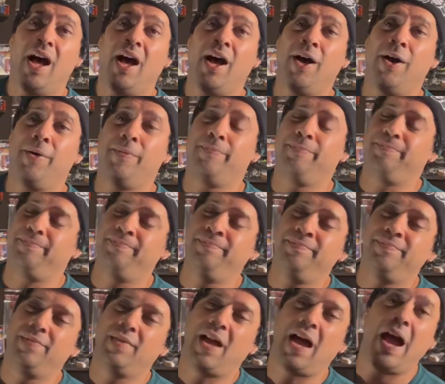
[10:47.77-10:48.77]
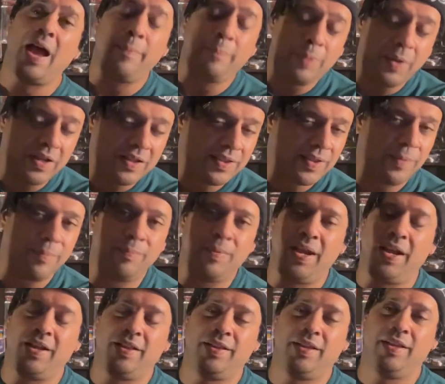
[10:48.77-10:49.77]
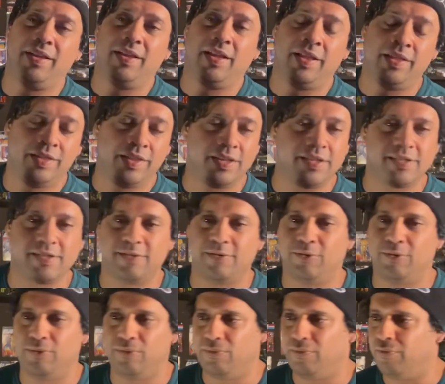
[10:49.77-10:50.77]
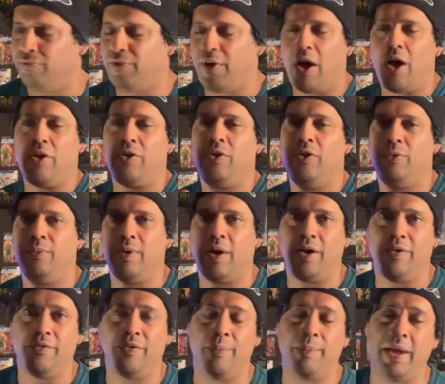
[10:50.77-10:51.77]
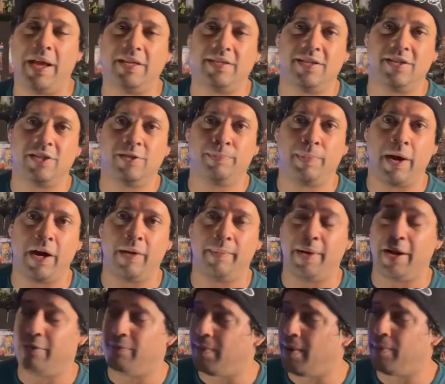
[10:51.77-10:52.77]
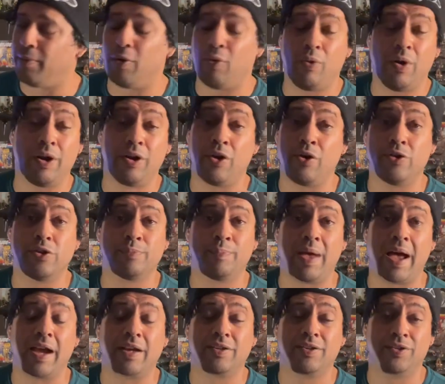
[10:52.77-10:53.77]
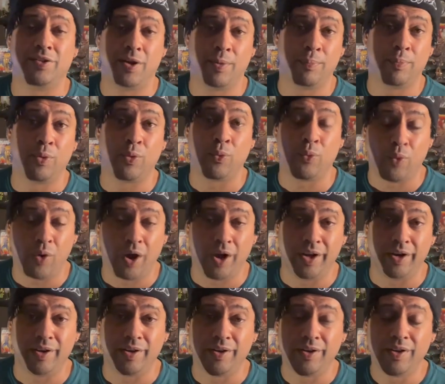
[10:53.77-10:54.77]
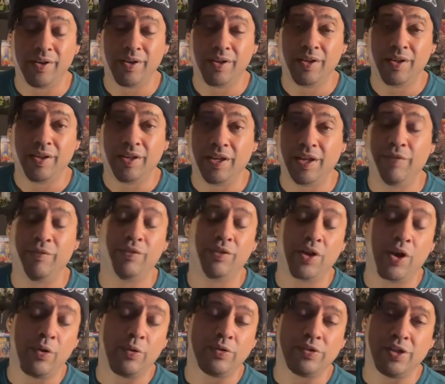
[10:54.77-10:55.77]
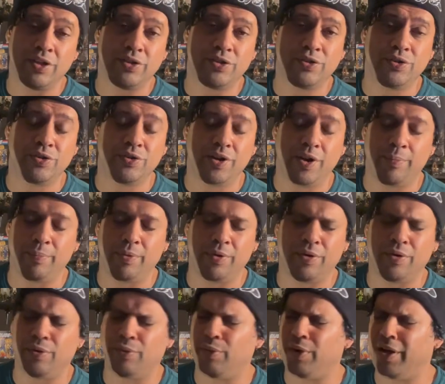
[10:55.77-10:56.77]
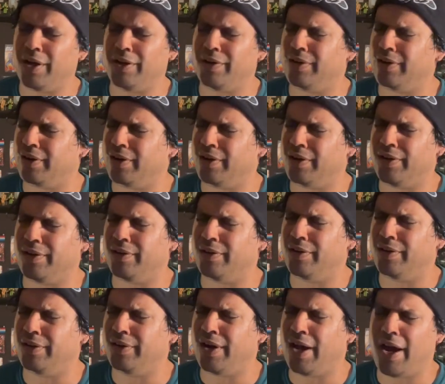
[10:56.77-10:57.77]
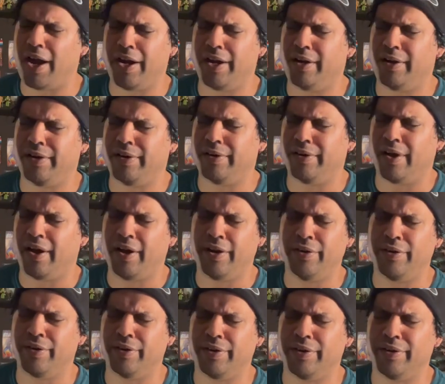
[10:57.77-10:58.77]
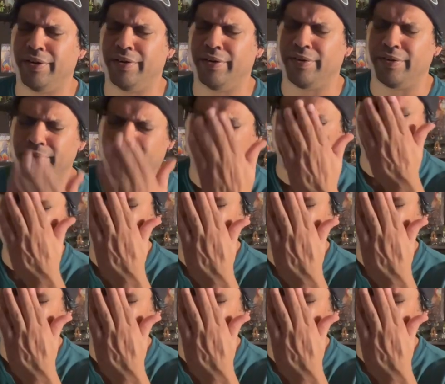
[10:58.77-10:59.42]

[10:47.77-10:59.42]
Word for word: Um, I picked up mainly in this volume of Amazing Spider-Man. Remember, when it goes back to number one, even though it's issue number, what, uh, nine hundred or,